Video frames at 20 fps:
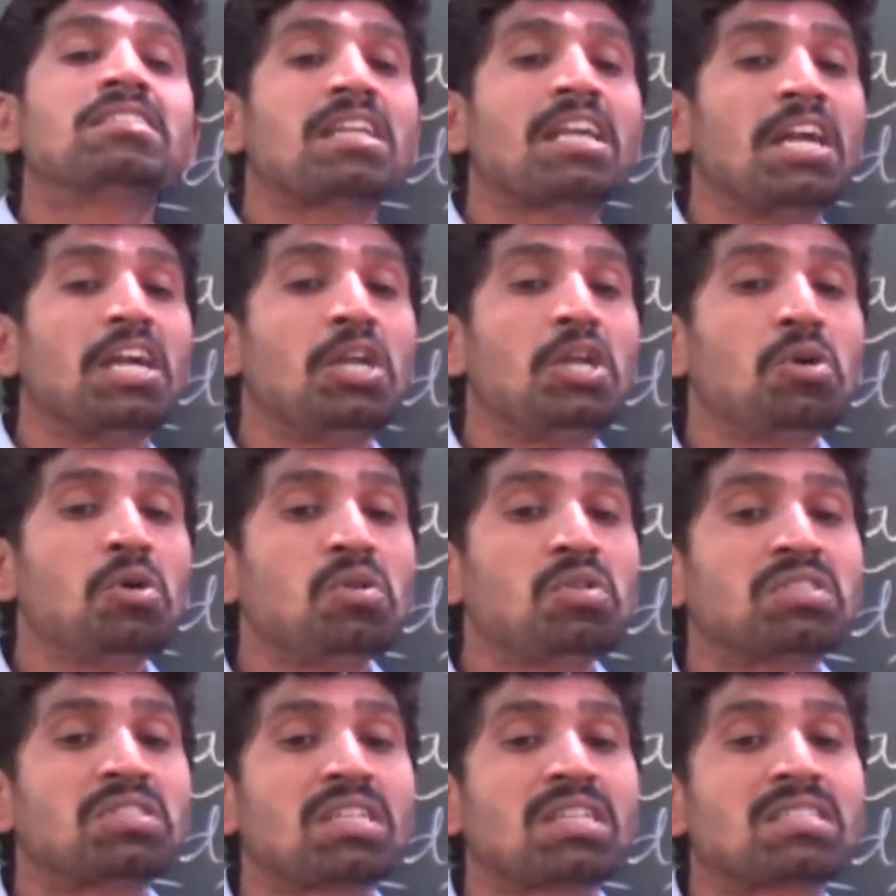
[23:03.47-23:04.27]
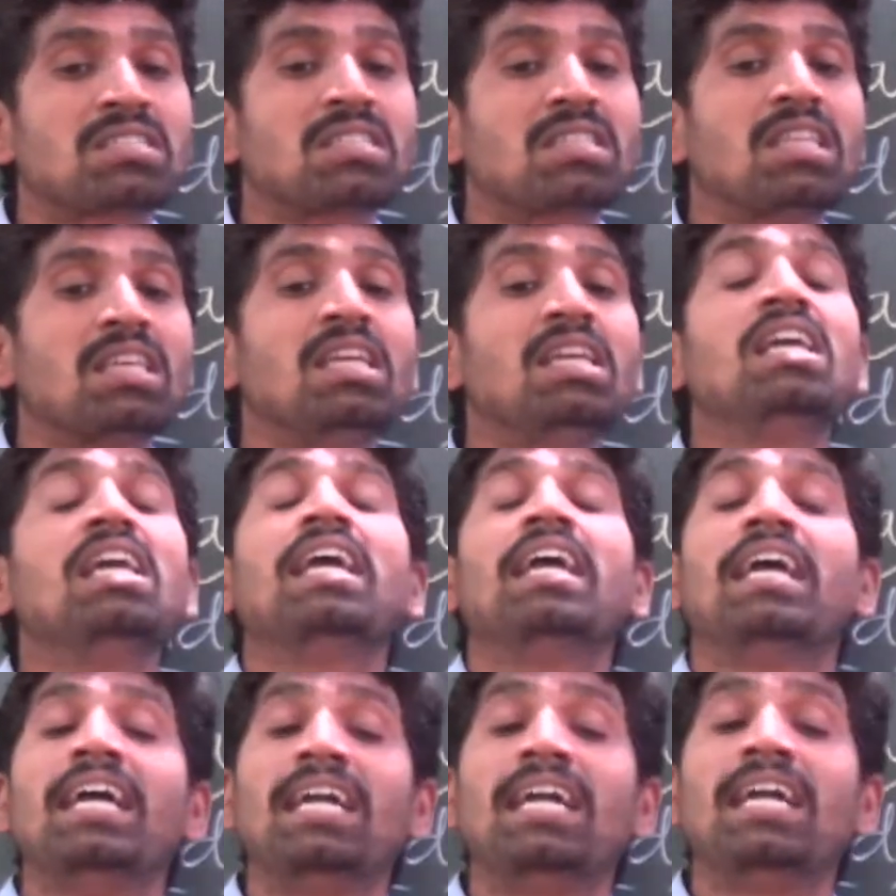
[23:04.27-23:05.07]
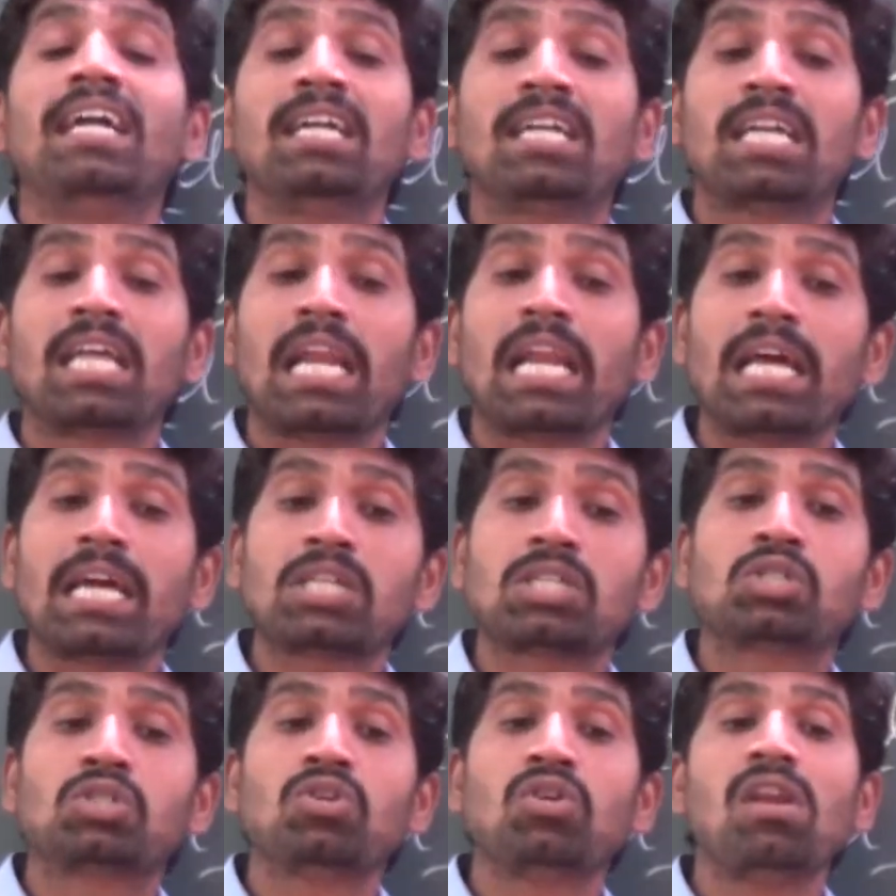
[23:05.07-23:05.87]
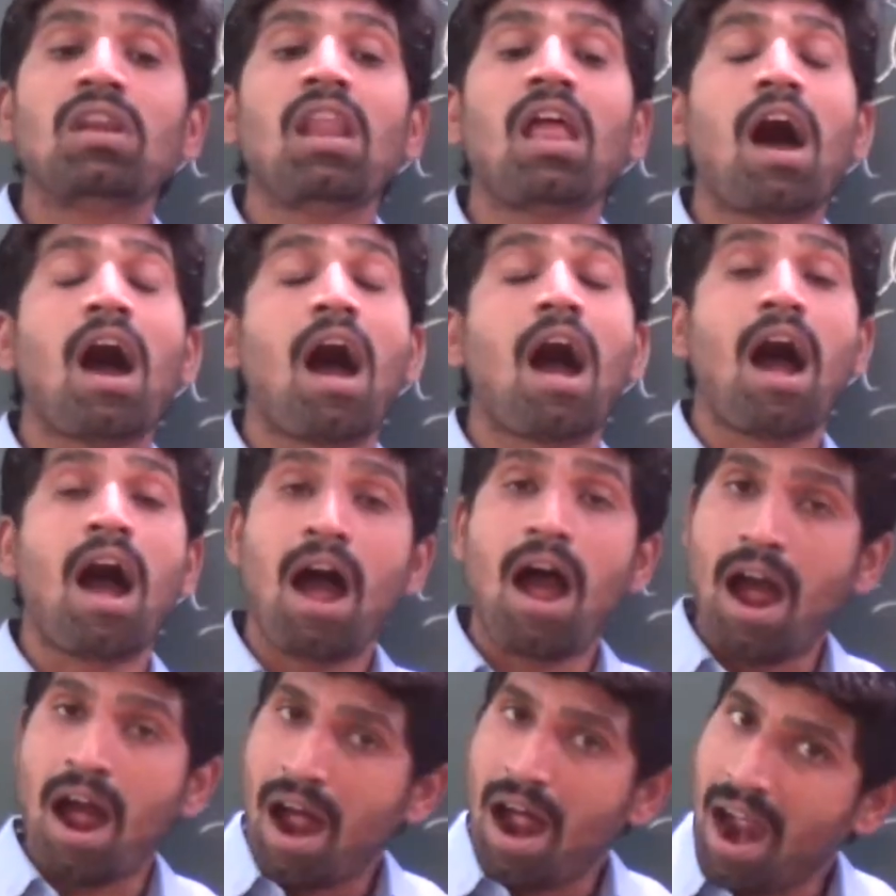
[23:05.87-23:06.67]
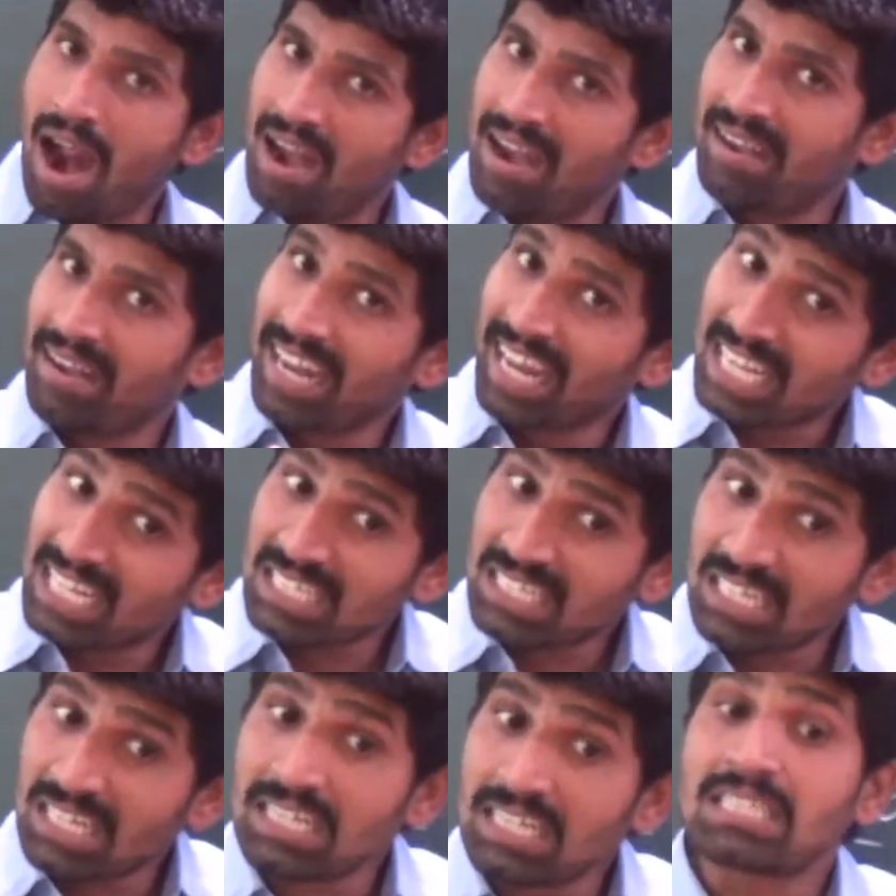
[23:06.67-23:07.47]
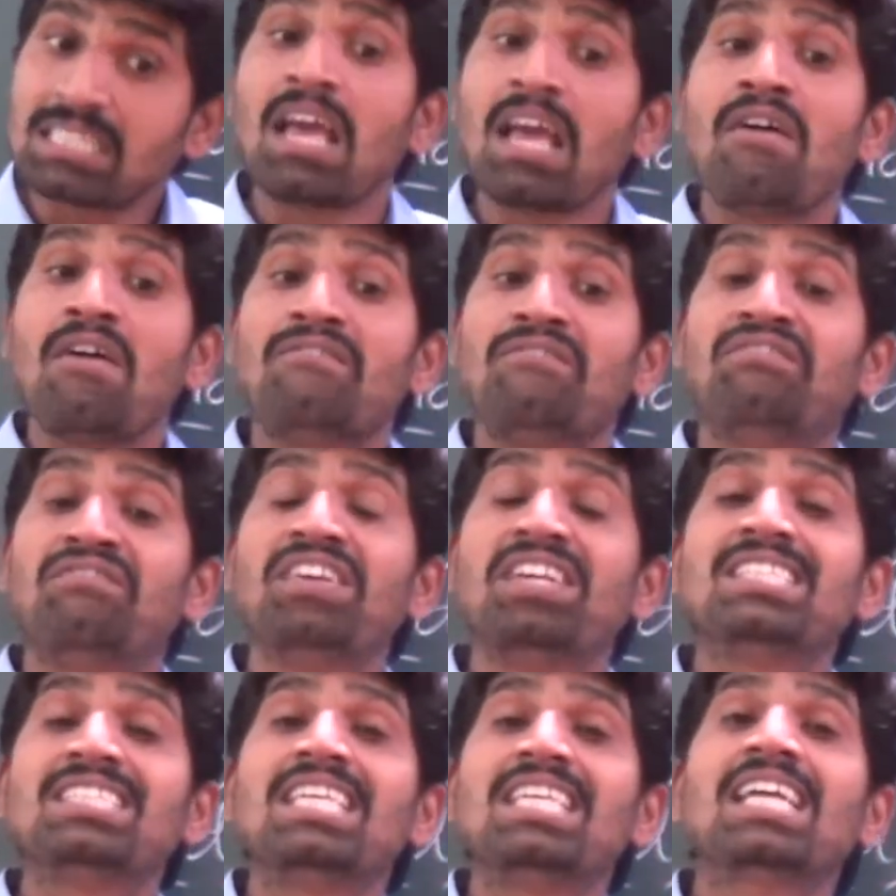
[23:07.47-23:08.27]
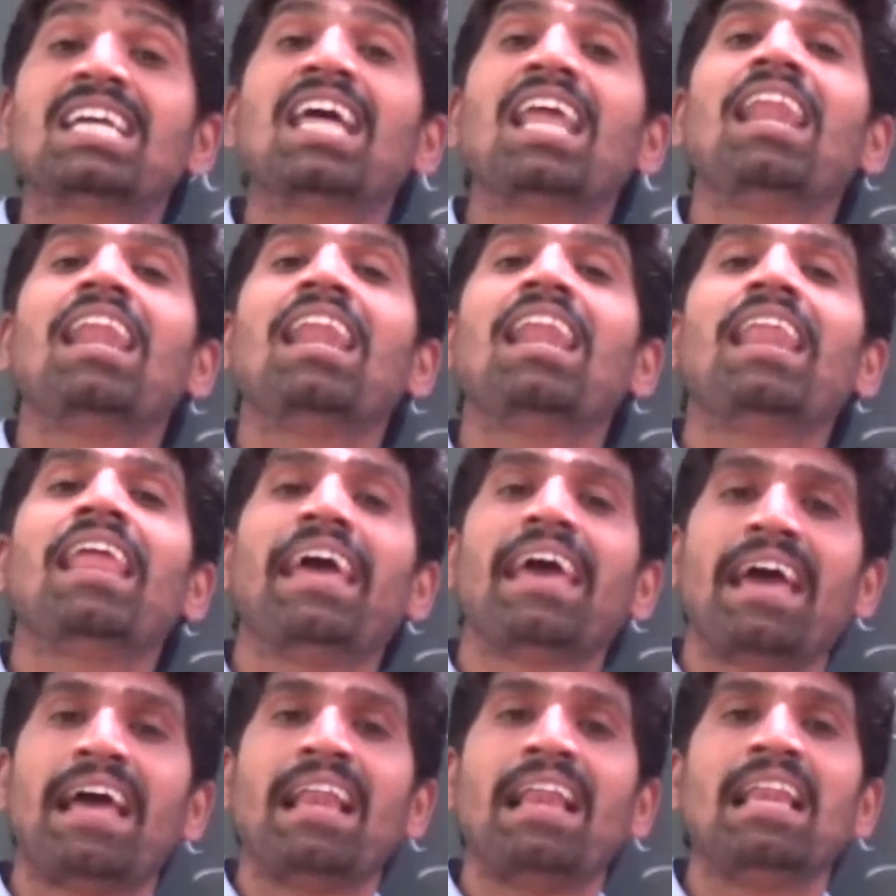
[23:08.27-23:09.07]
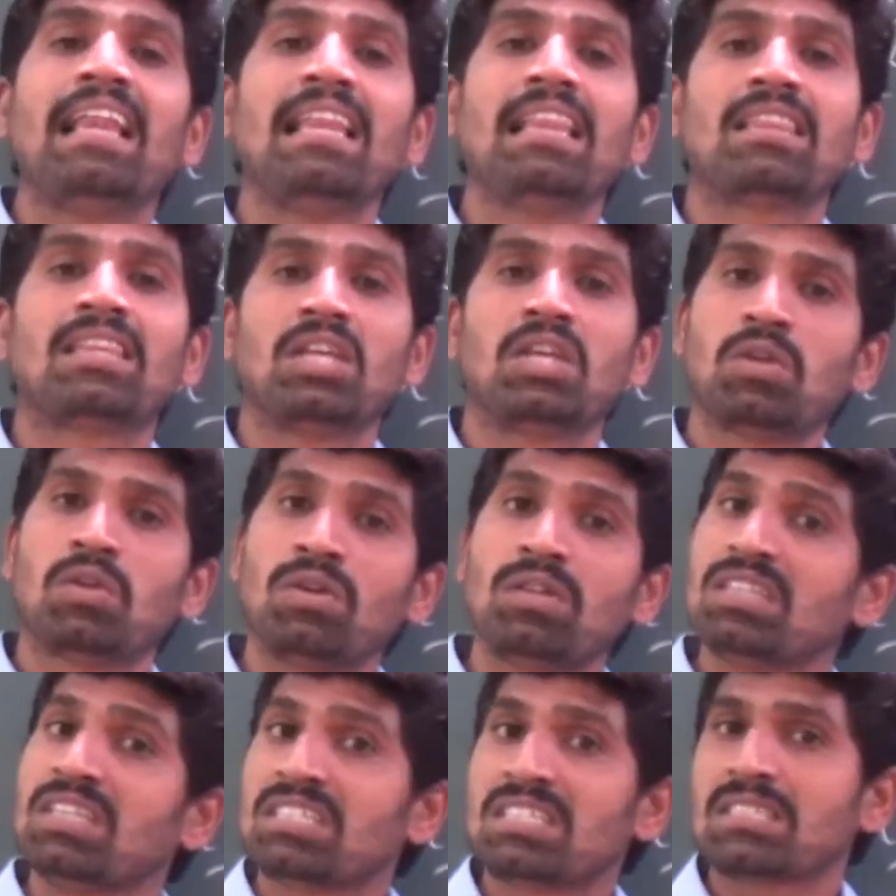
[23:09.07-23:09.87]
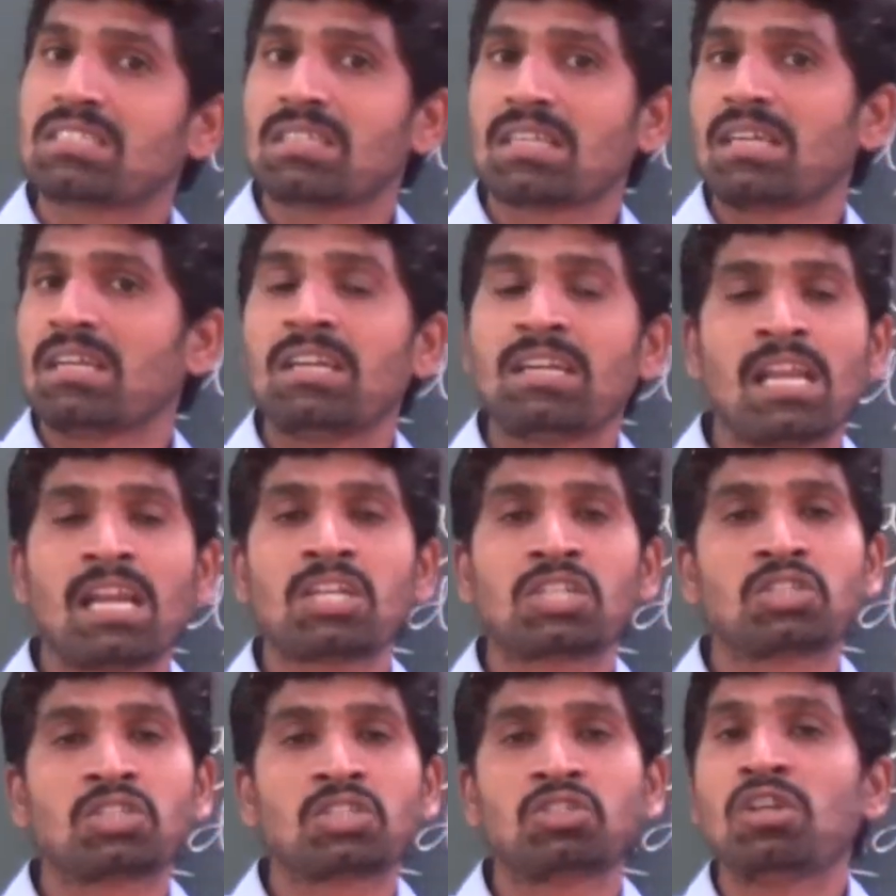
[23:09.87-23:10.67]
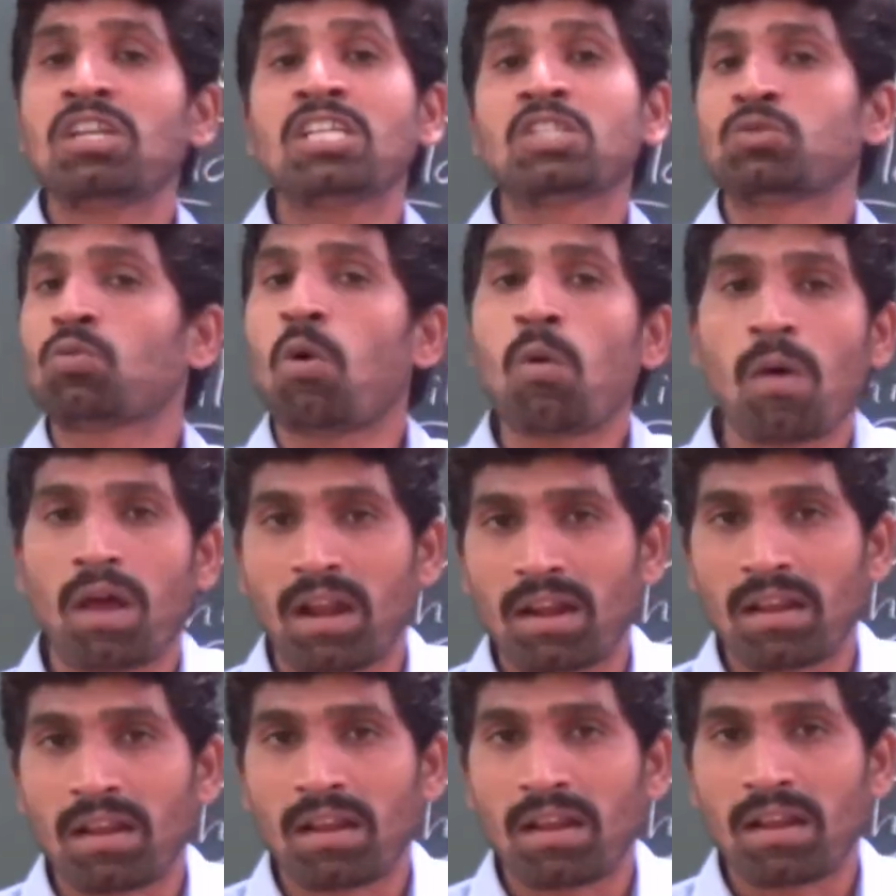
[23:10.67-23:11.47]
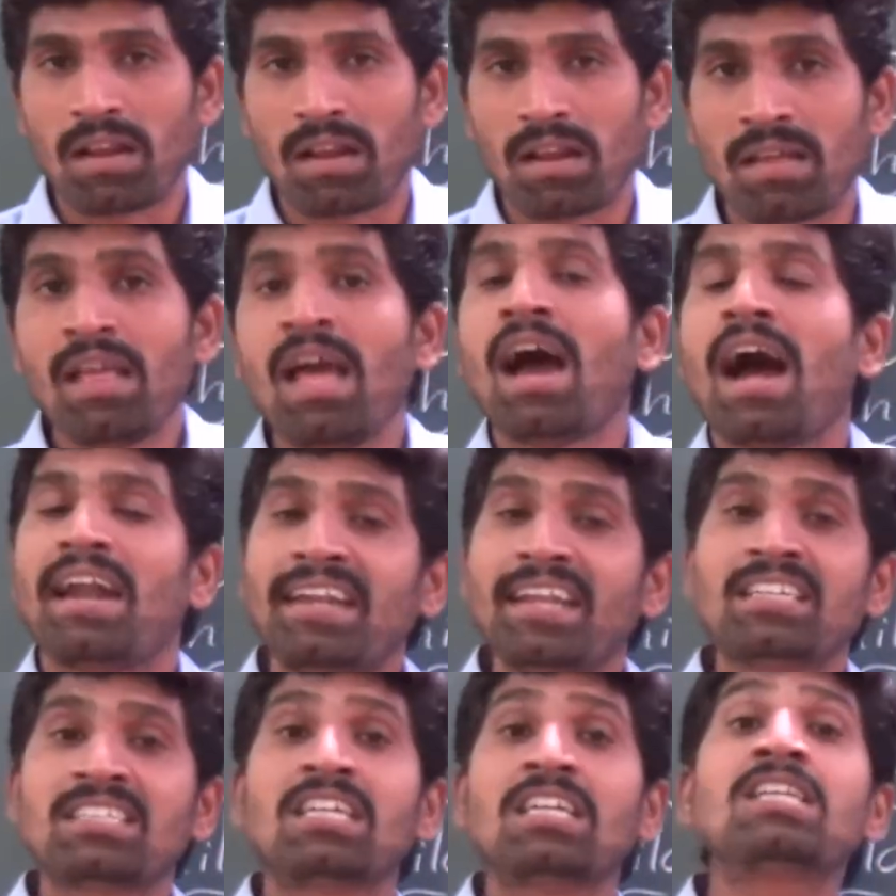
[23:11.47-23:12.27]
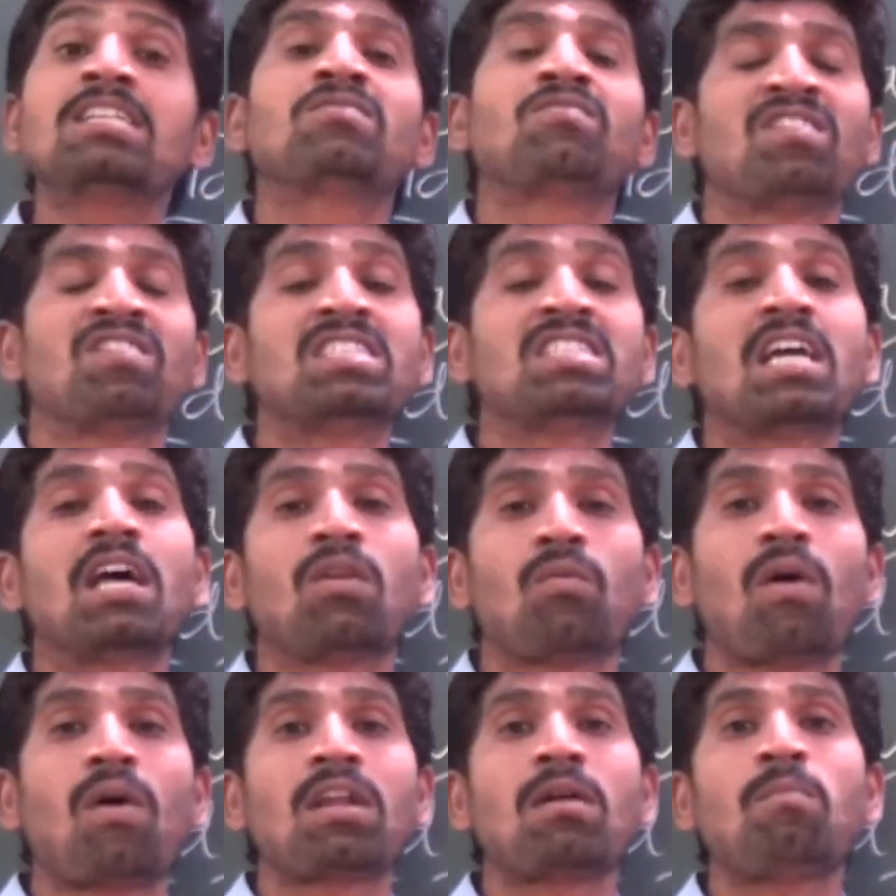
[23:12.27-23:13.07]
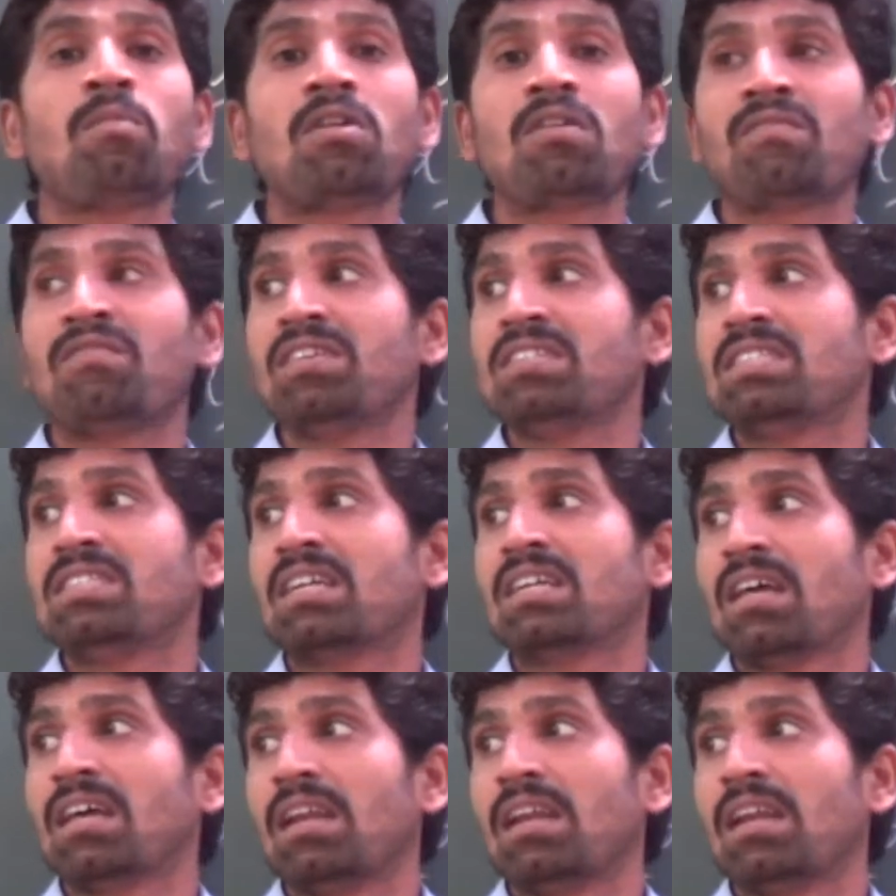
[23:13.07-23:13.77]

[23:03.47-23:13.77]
has reduces the intellectual and next it is physical health. This is intellectual is over and next it is physical. What about physical?